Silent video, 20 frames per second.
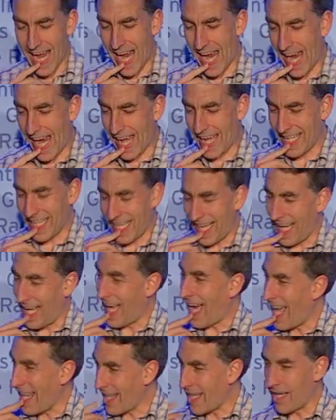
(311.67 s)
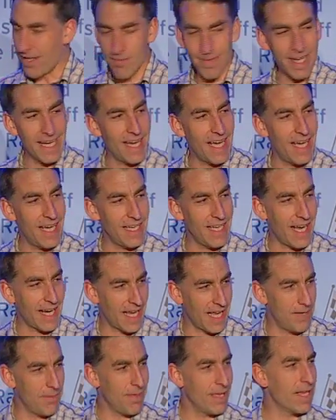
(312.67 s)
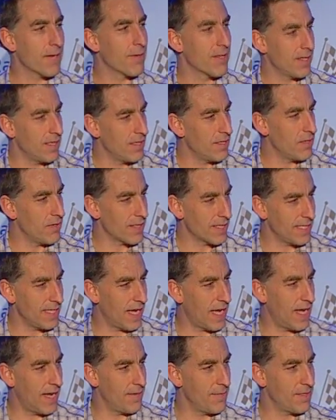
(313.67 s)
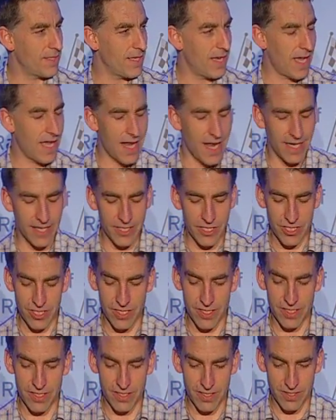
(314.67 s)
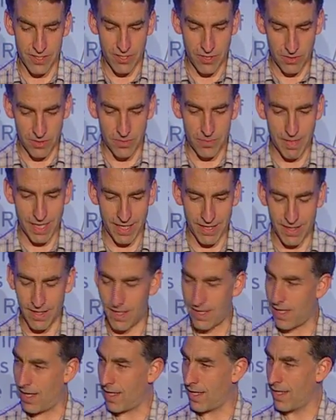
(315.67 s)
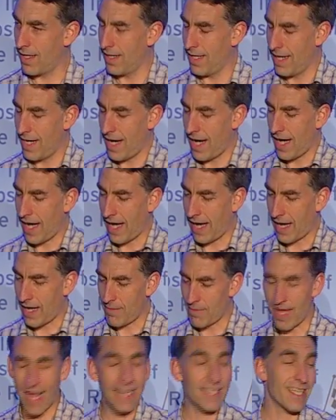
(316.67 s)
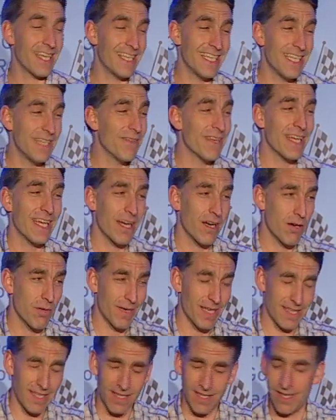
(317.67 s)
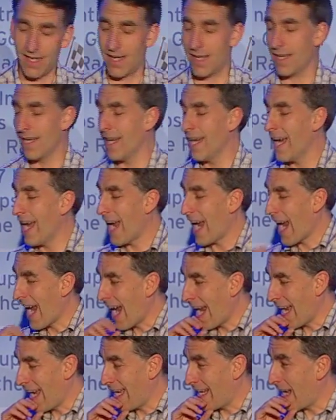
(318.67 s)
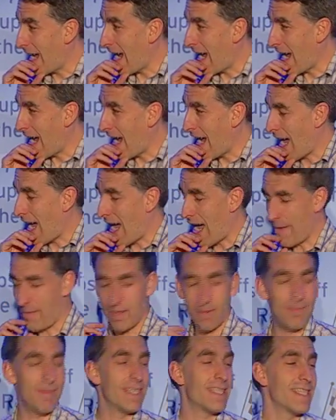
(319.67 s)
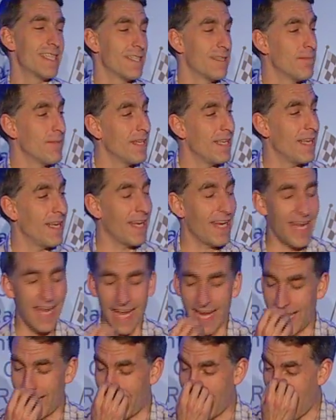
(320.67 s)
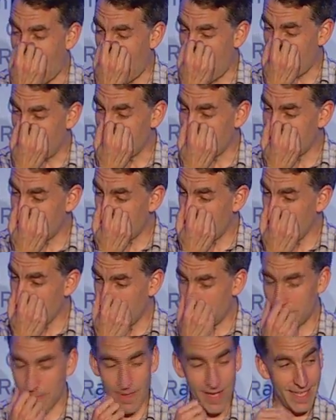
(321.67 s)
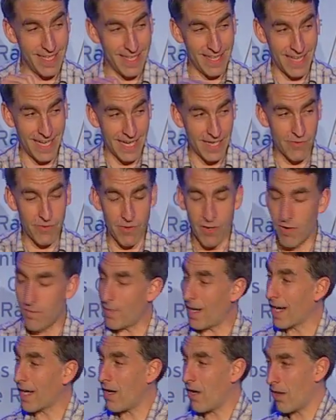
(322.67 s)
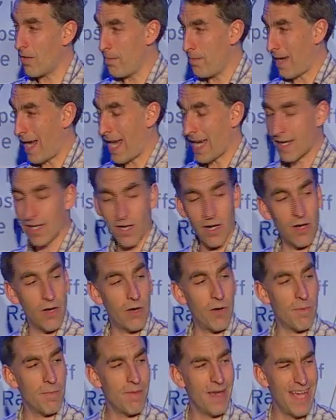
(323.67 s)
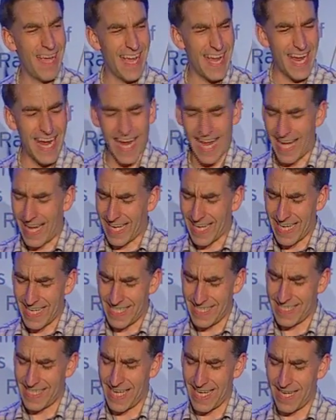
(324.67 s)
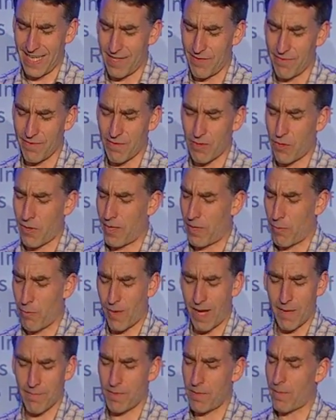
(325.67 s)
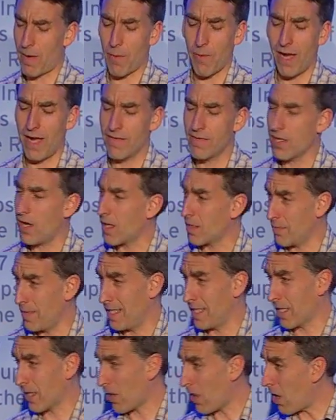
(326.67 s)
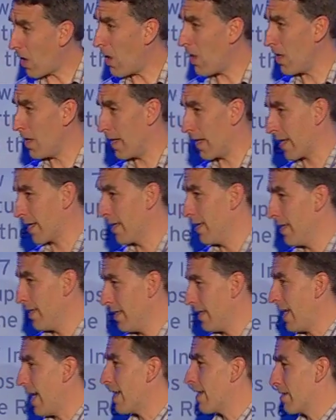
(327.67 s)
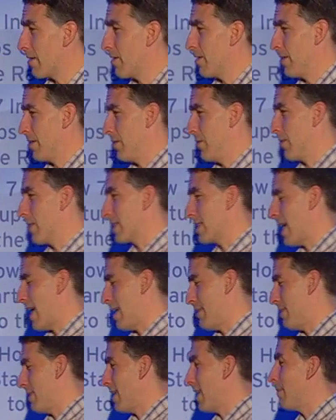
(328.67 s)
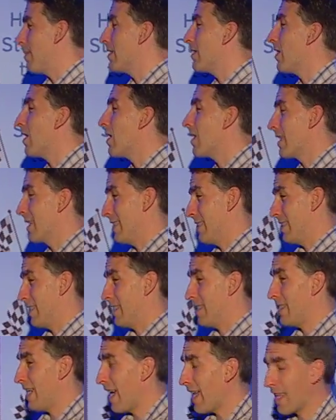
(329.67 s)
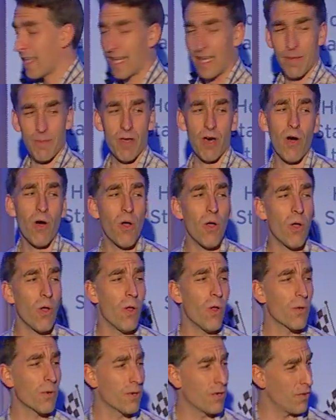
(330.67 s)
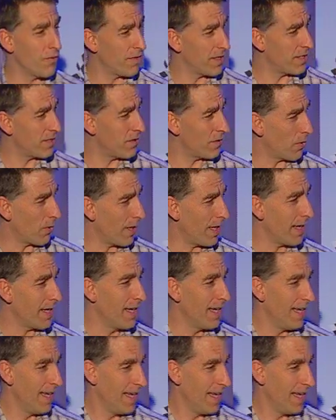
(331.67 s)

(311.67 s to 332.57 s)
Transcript: And I thought, oh my God, I got a meeting with the New York Times, and I just totaled my car. And actually, I didn't even care about the car. And I'm going to miss this meeting. And I was so despondent that I drove my car back home, and I kind of sat on the floor and wept. And my wife talked me into calling the editor of the New York Times, Damon Darlin, and just telling him the whole goofy story.